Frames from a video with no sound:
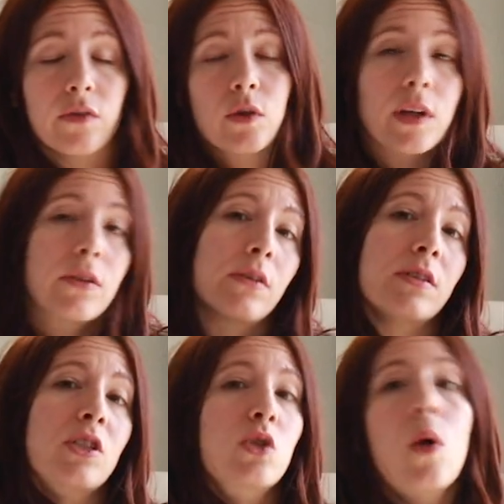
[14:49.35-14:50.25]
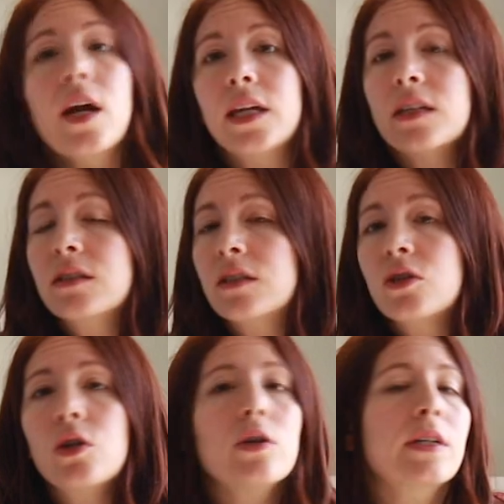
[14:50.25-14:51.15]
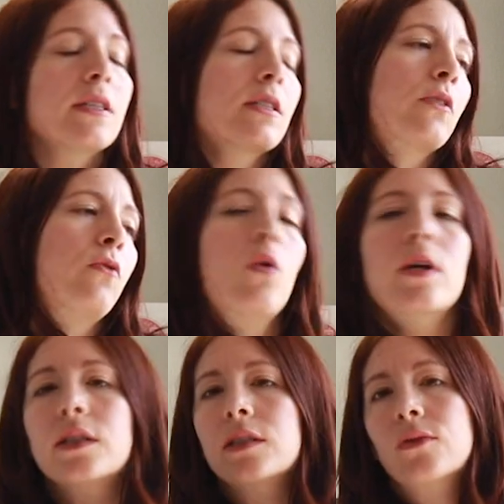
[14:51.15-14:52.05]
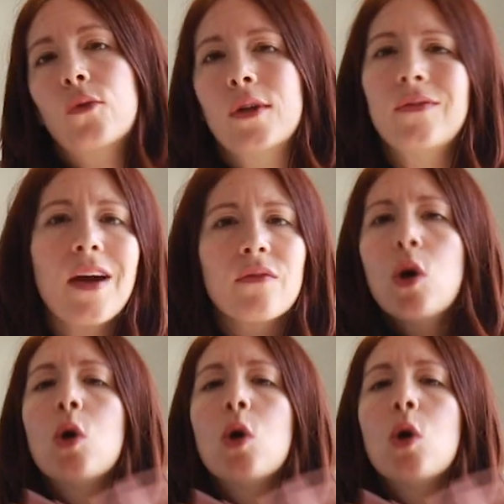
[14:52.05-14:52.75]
If you get there at 6:20, 6:30, 6:40, 6:45,